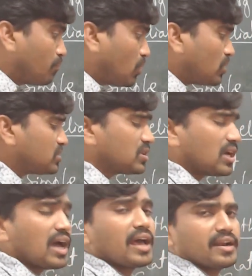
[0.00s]
Both
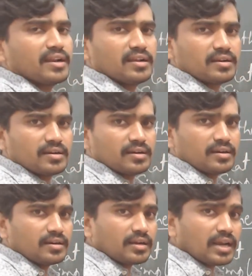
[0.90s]
are
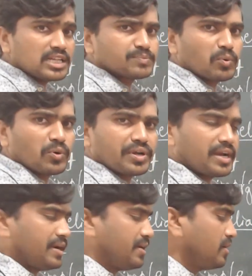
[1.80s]

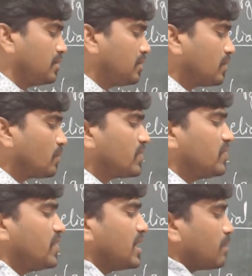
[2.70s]
transported
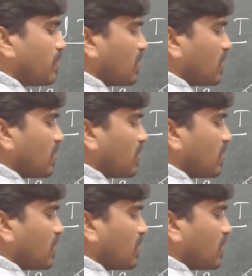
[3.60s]
with the help